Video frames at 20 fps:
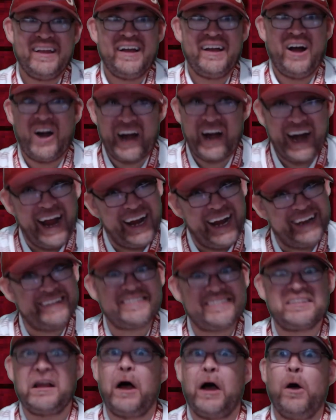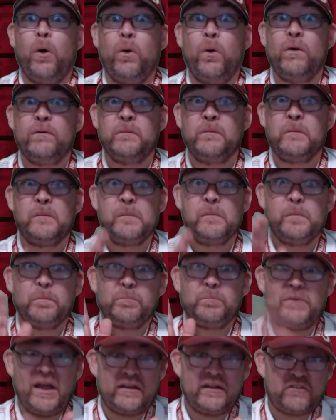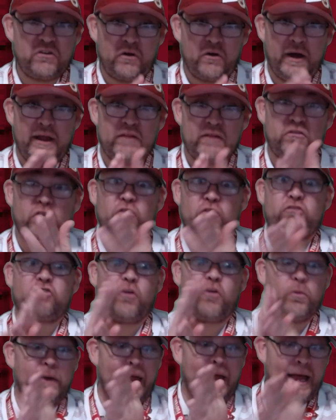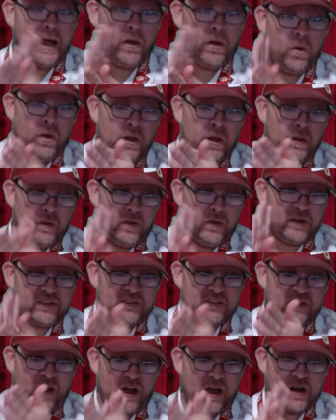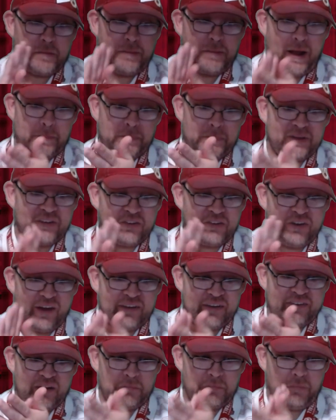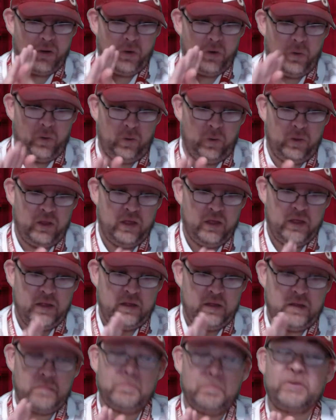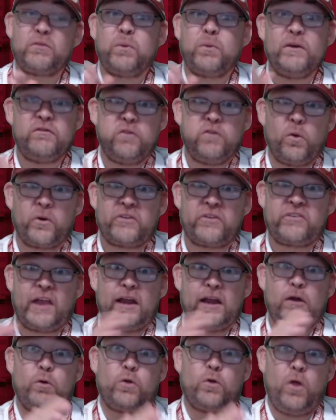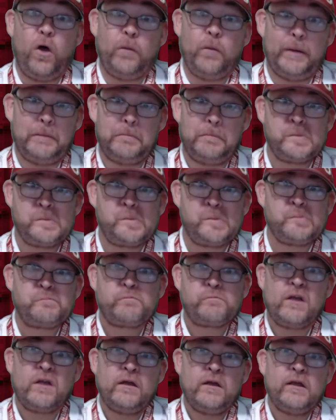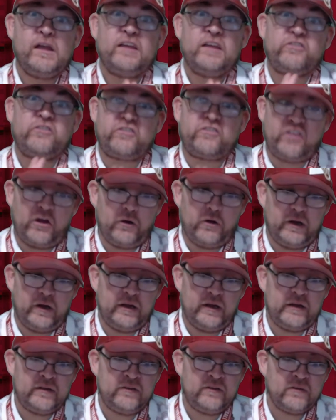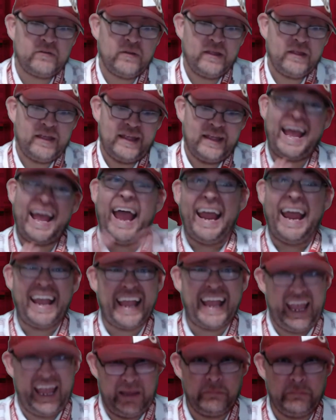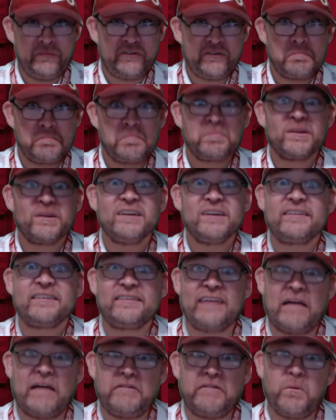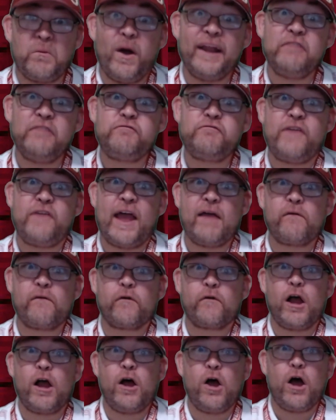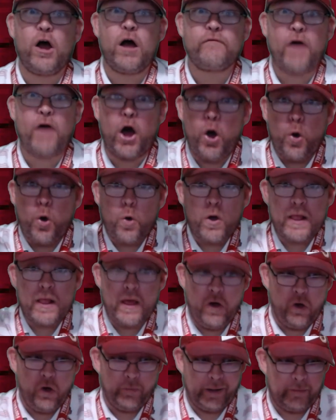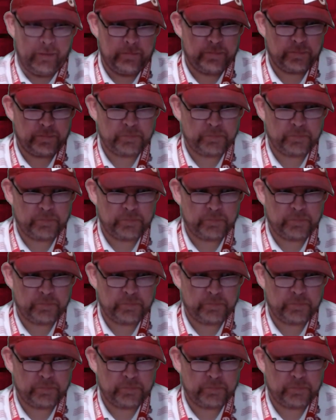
All right, so that's your answer. So now, let's talk about the Cheez-It Bowl between Florida State and Oklahoma. Series, 8 games, 7-1 in favor of Oklahoma.